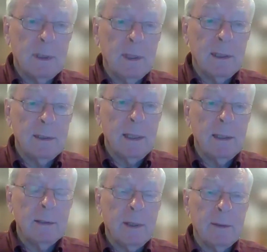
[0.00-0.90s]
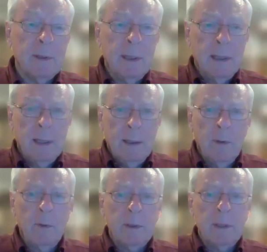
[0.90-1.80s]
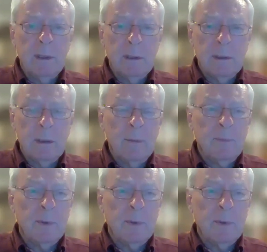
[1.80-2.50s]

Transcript: clientele." And what we did in the top